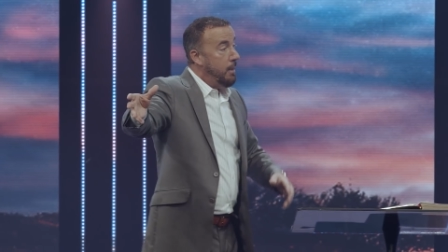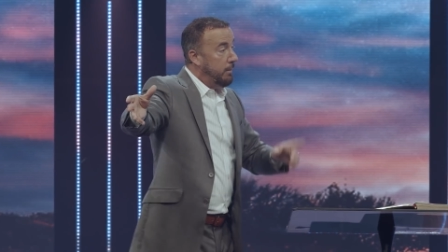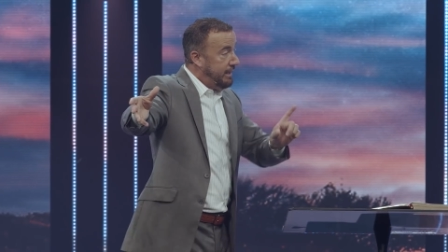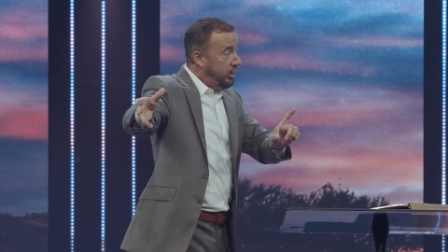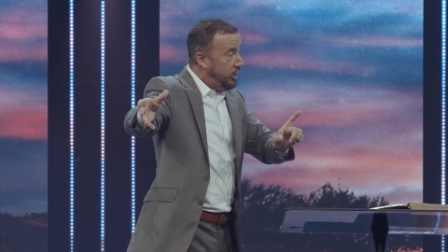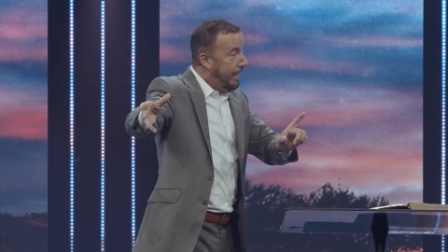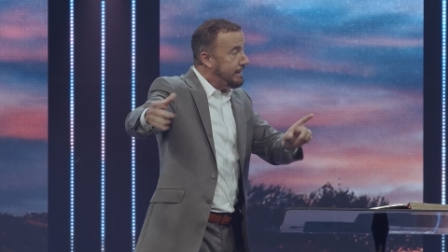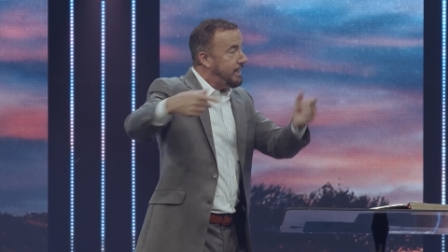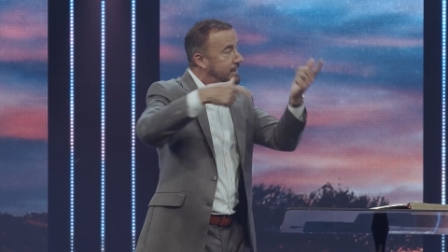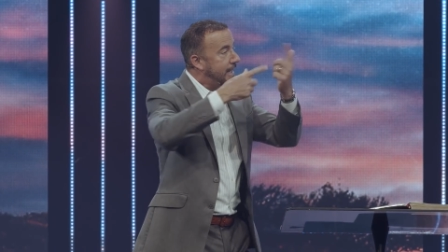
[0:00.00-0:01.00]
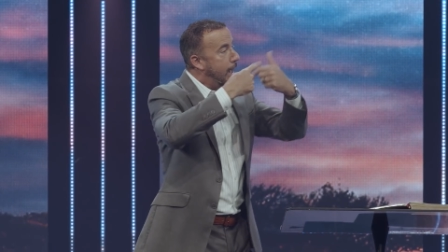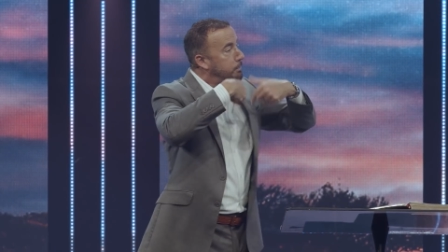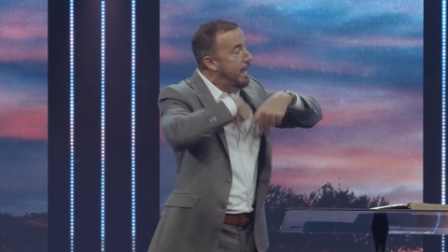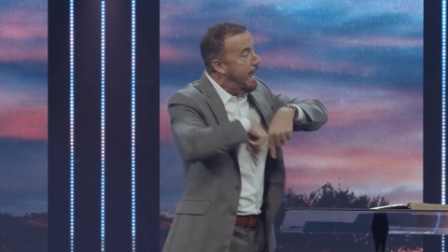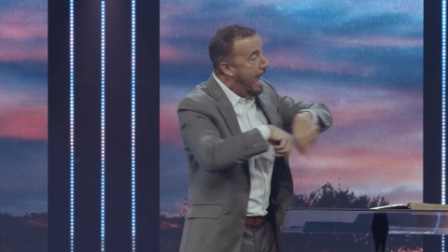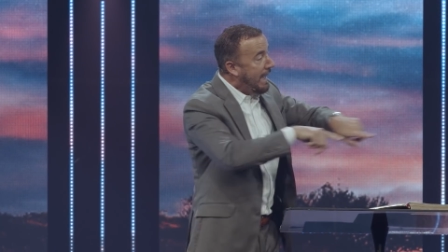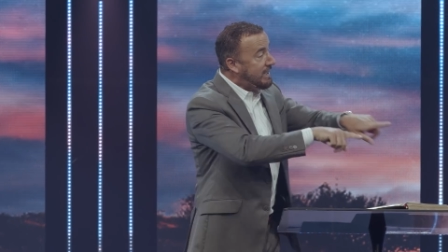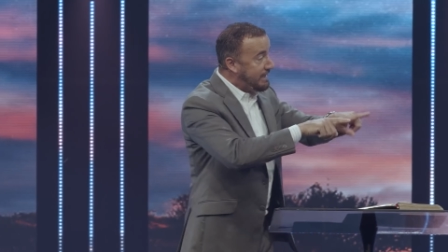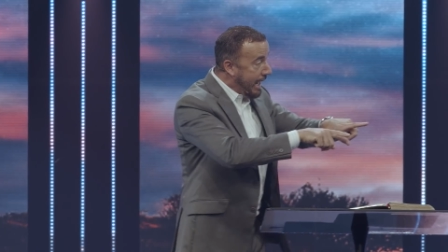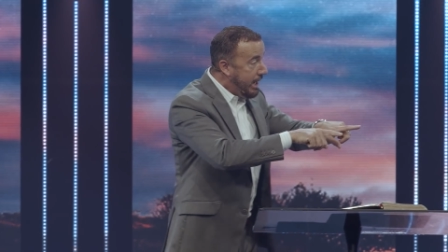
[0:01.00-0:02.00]
But then Jesus said, but I
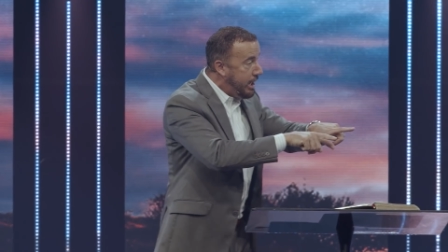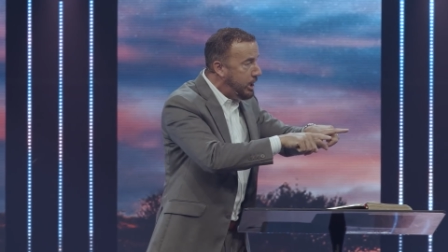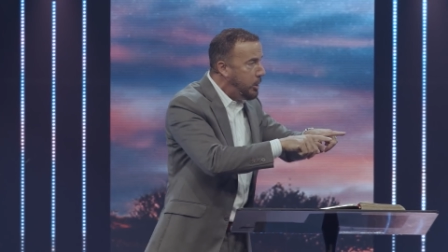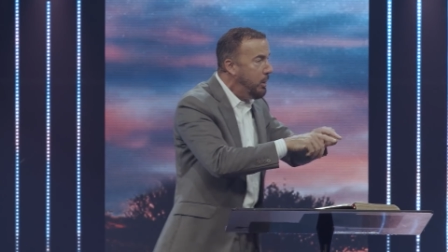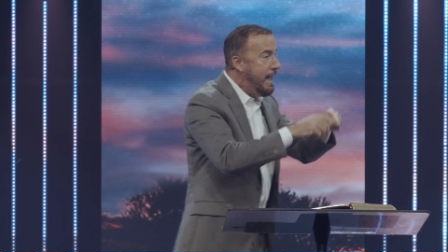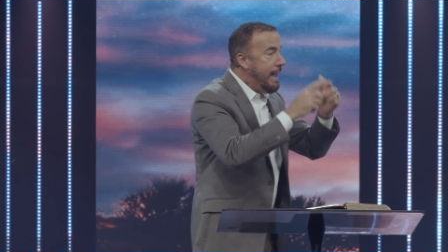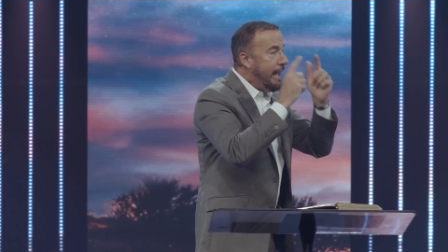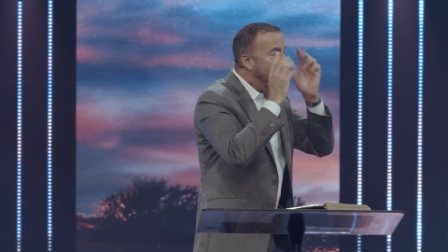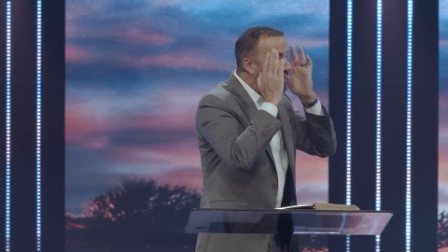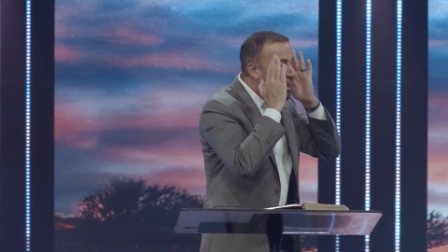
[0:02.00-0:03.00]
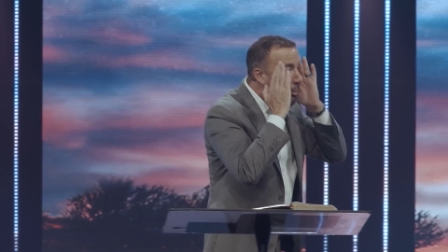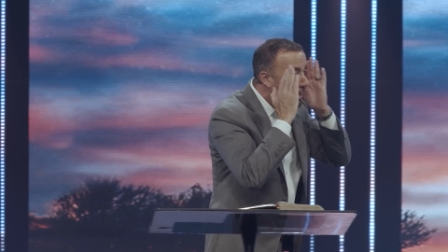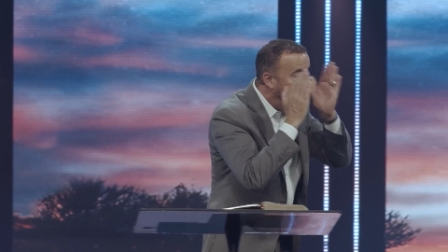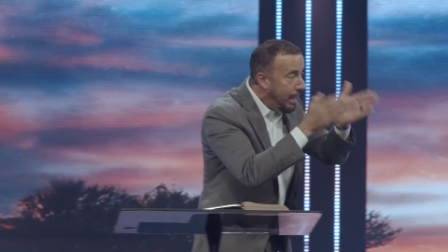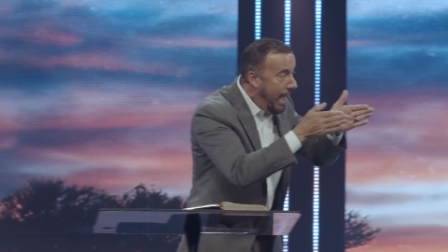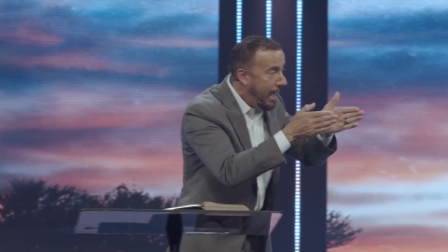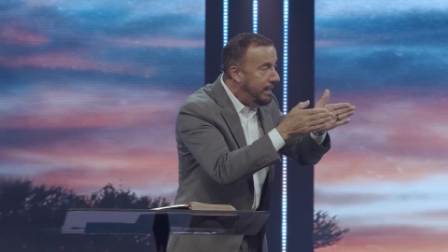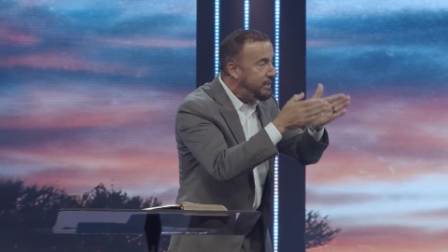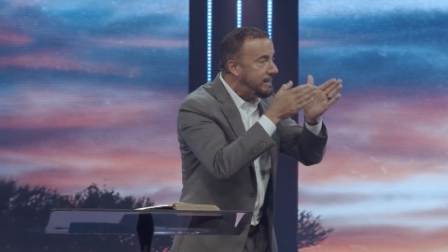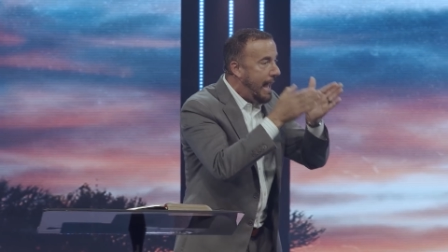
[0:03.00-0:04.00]
say to you, if you
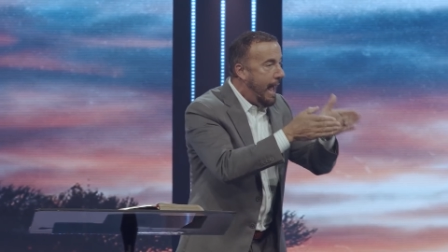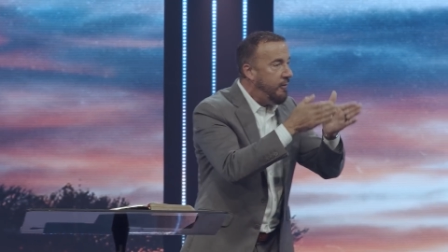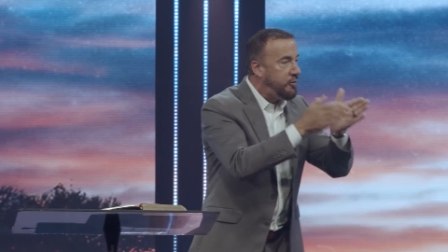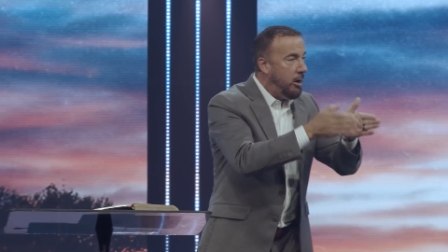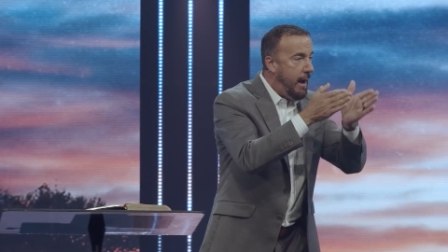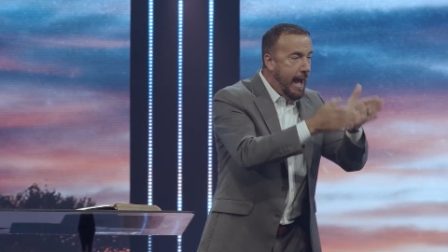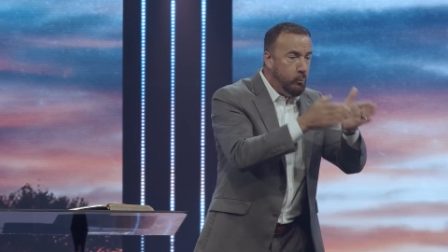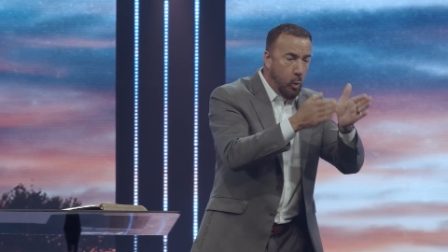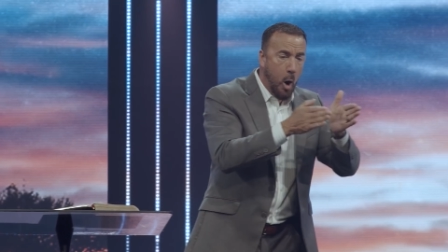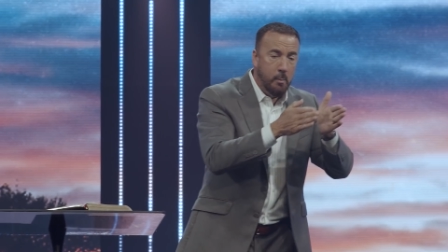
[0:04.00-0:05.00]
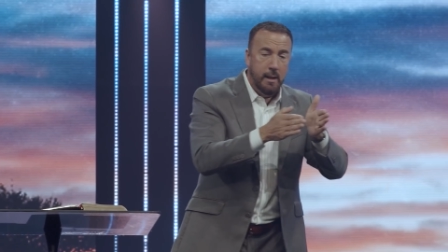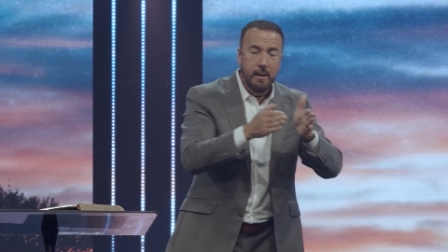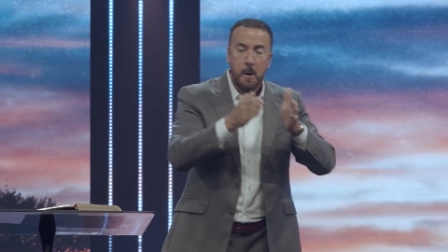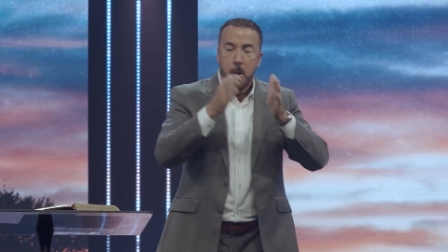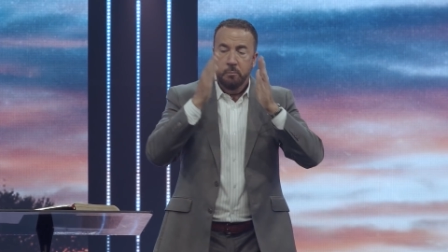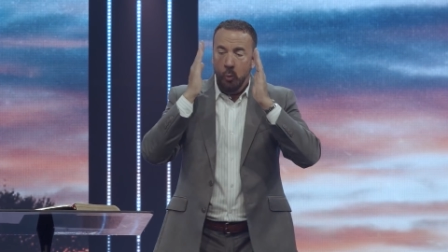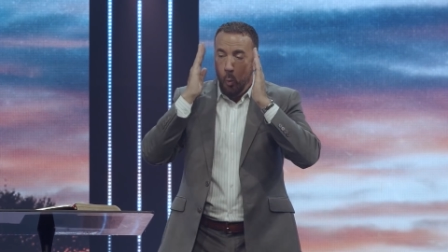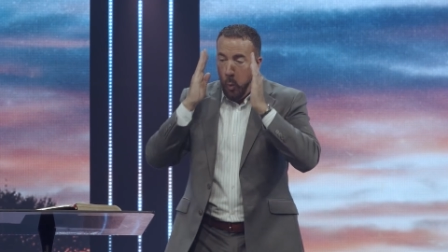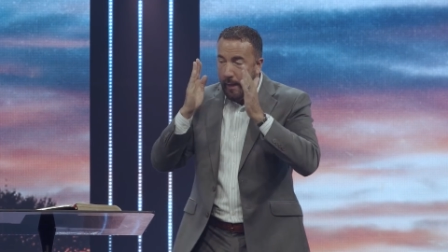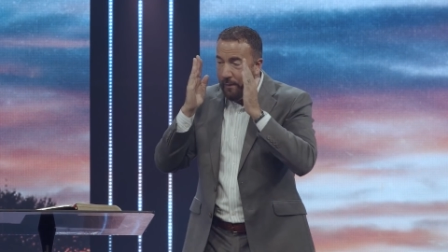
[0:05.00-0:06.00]
lust after a woman
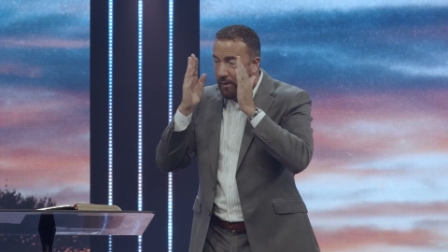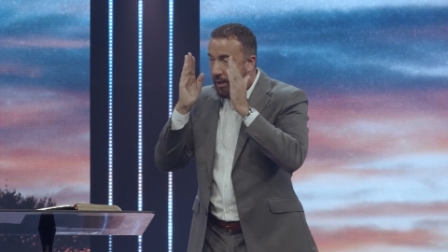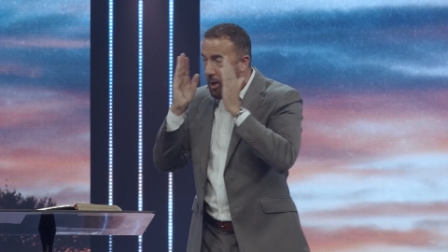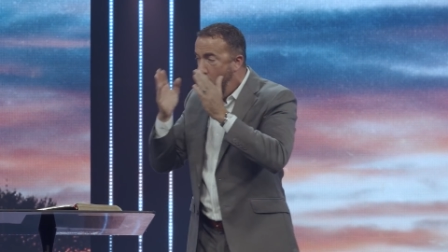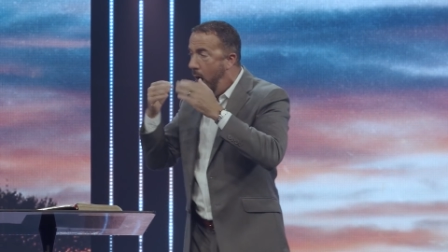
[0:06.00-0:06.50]
with your